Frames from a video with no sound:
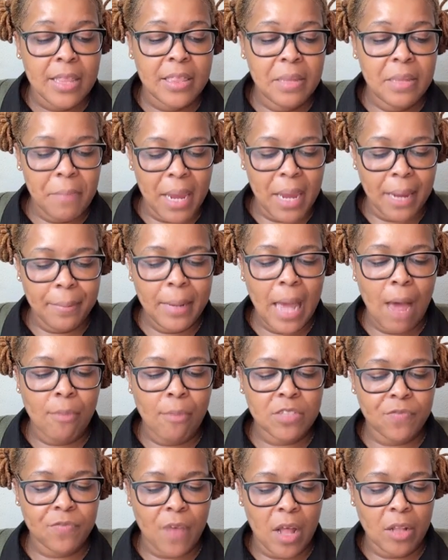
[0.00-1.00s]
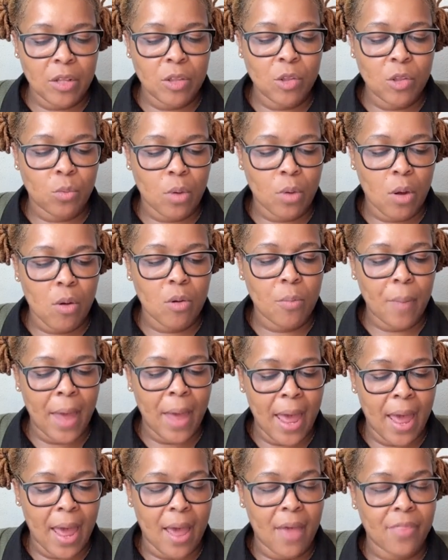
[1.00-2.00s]
then maybe I was following the wrong
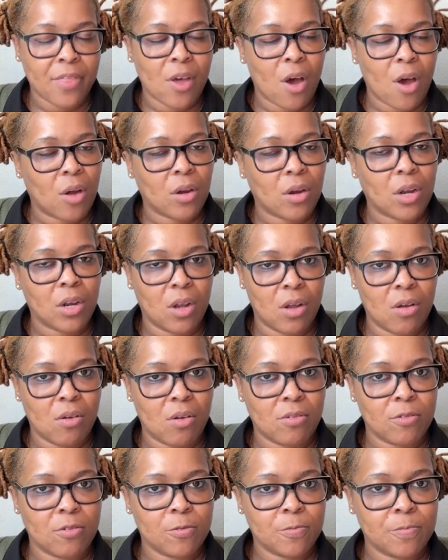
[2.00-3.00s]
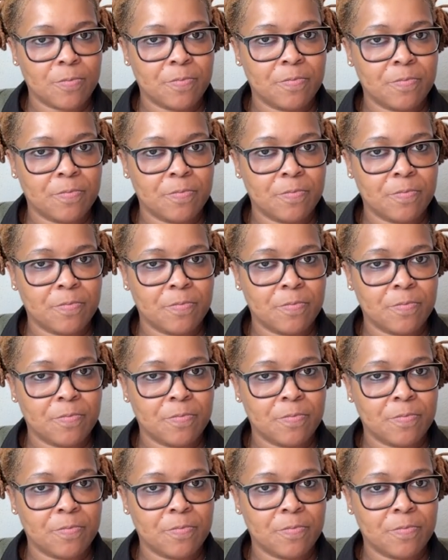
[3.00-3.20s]
path all along.